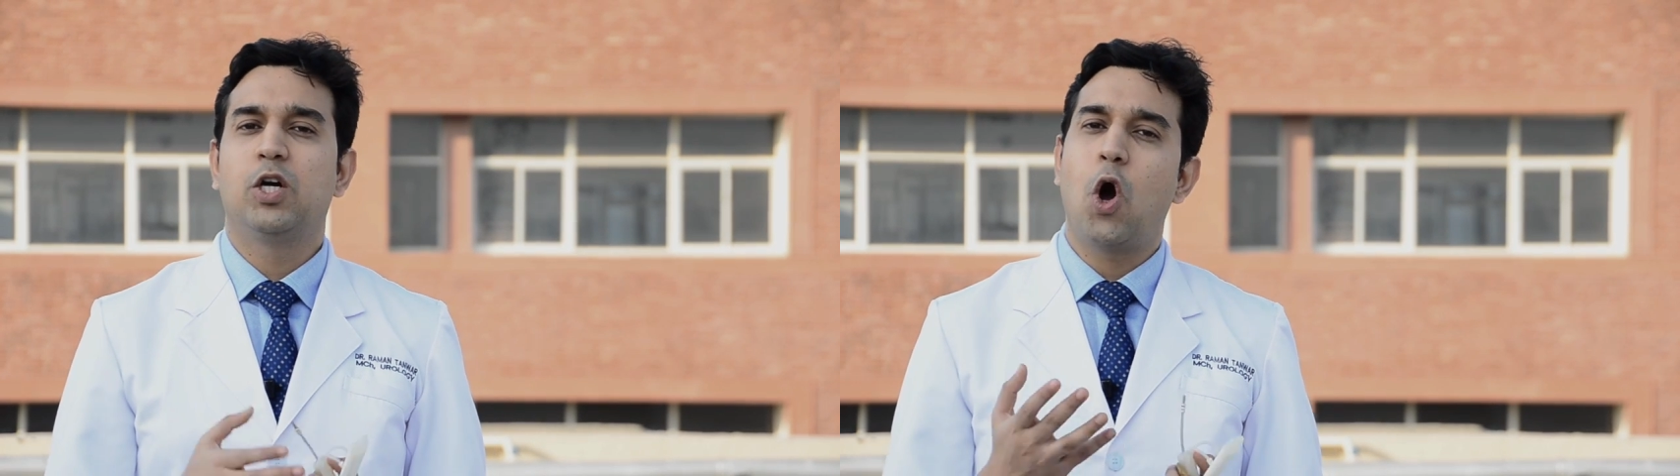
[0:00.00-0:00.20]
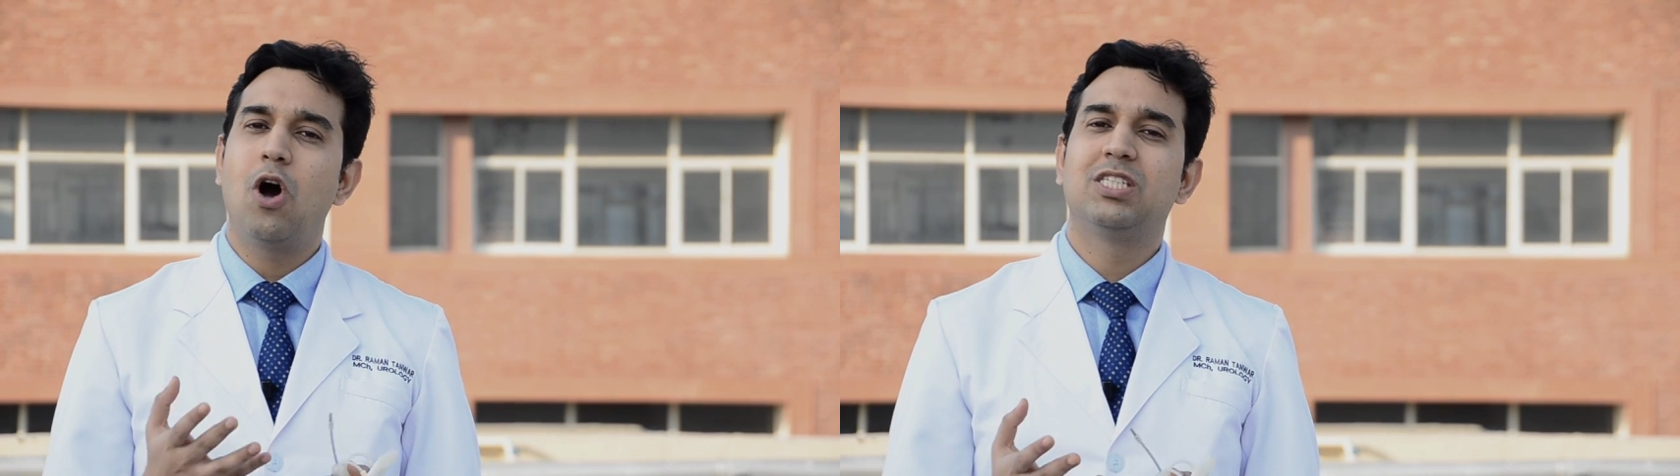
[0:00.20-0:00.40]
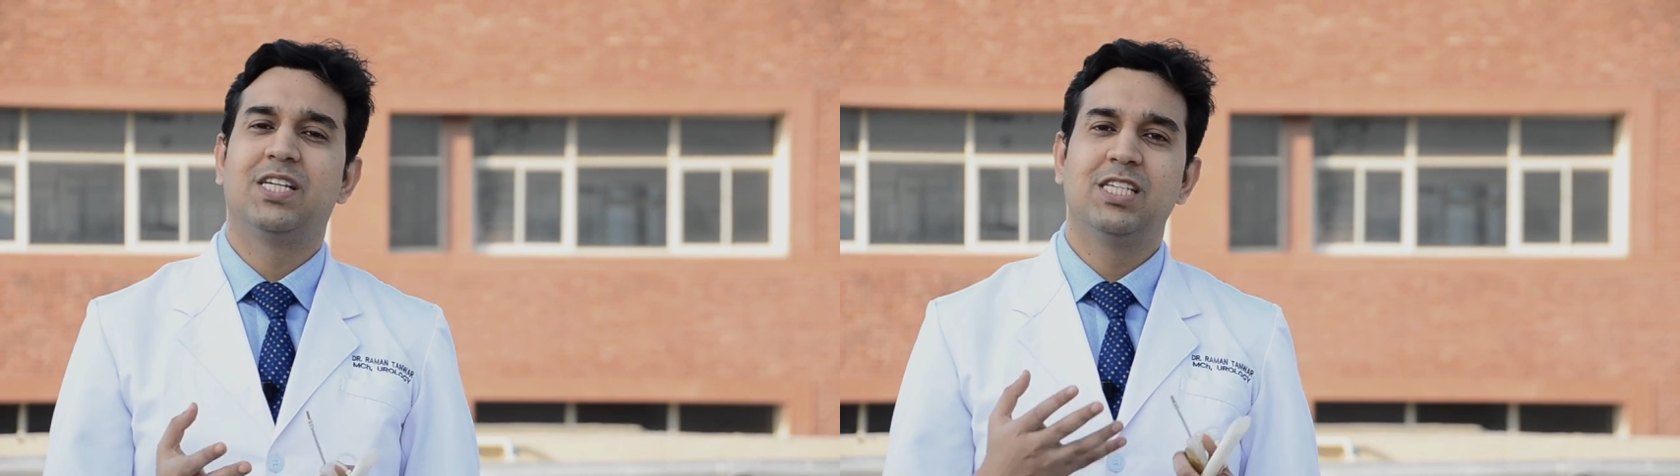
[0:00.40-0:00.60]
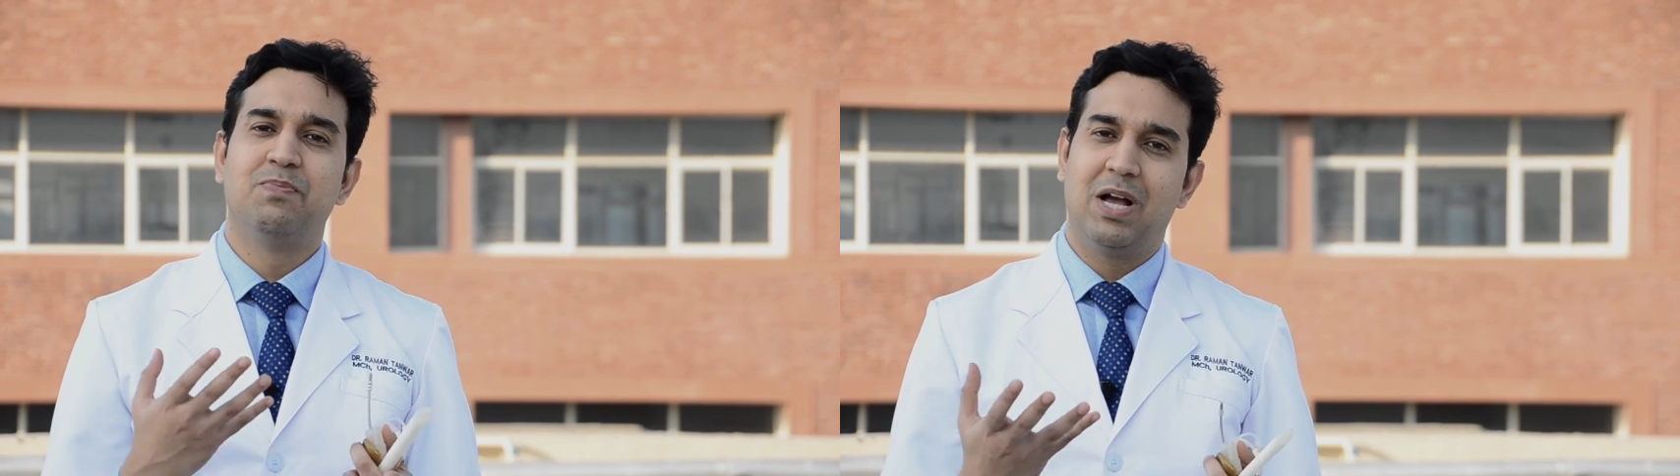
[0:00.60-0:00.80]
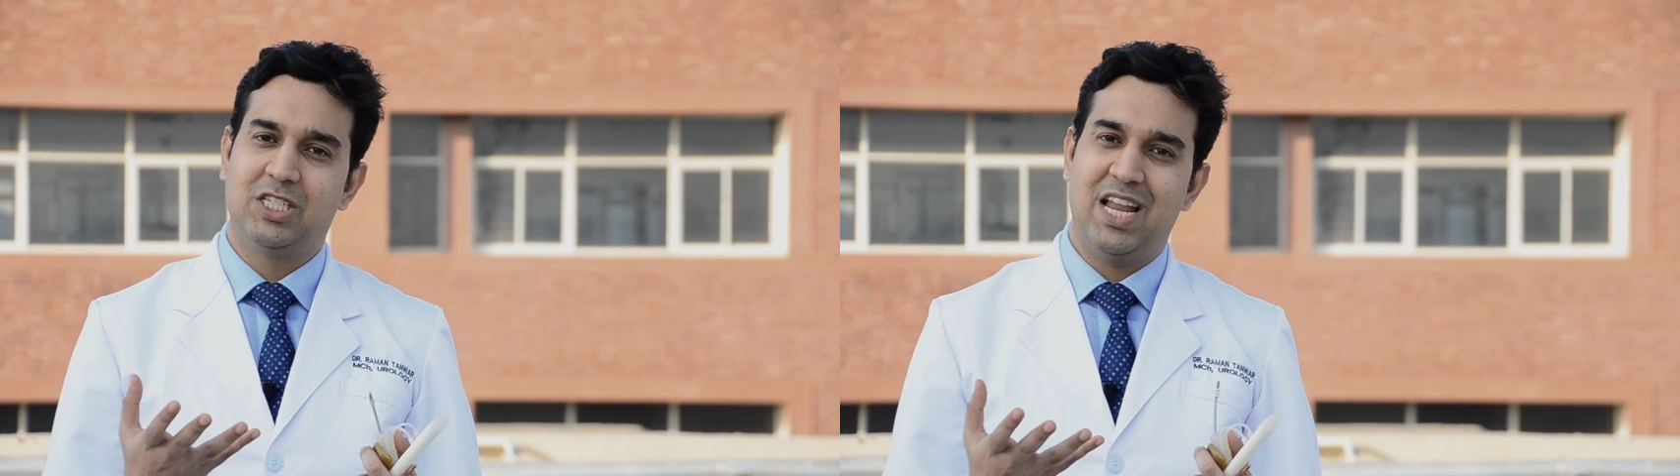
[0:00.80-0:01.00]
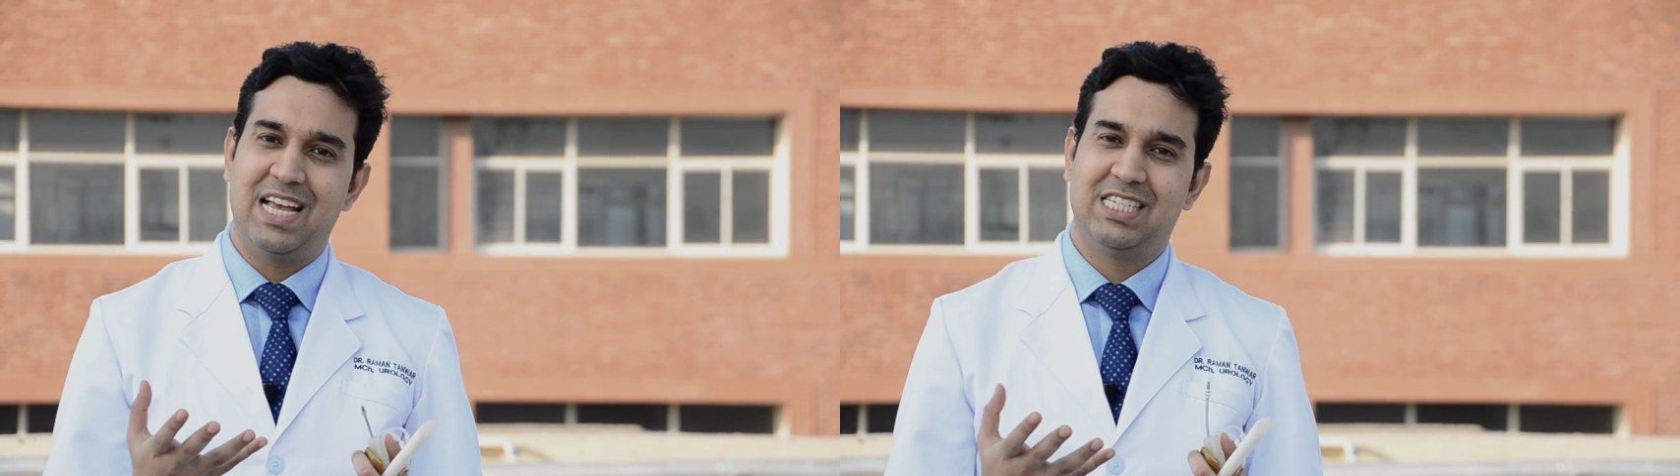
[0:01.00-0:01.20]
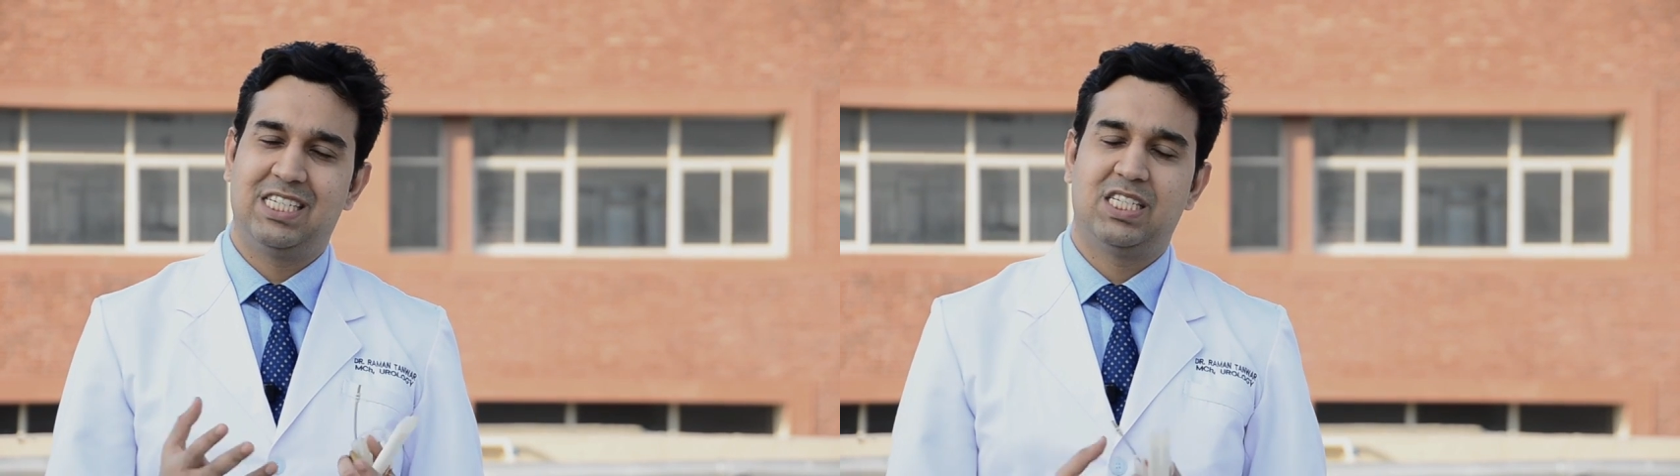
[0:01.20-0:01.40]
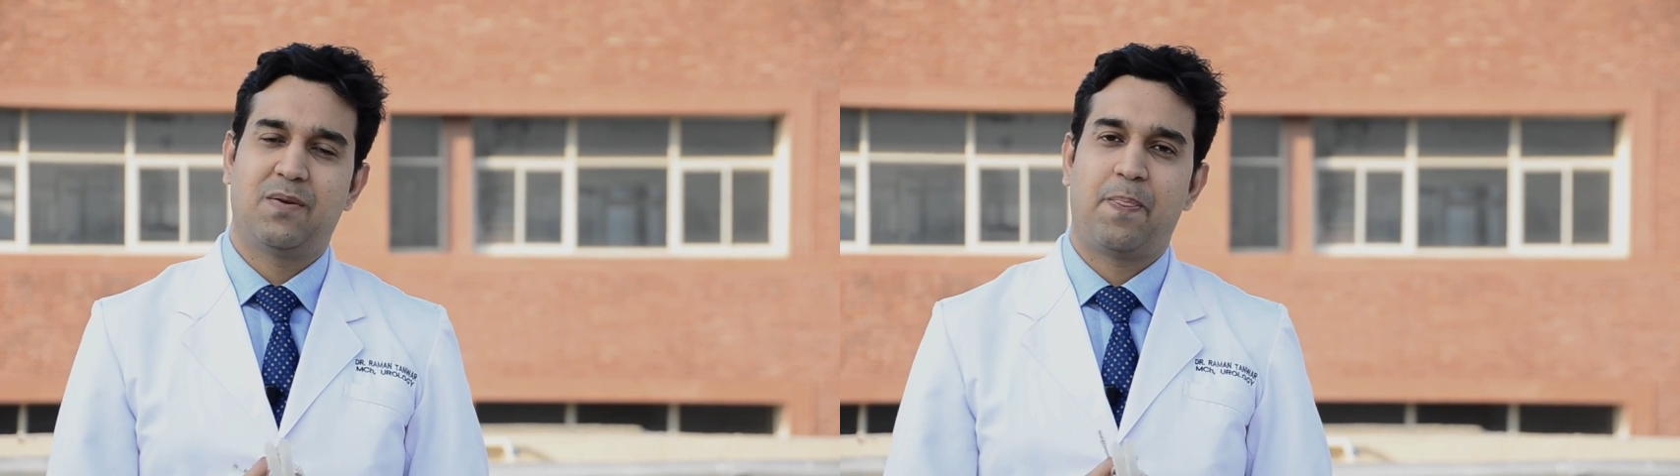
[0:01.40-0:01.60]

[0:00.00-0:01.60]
cost is much less.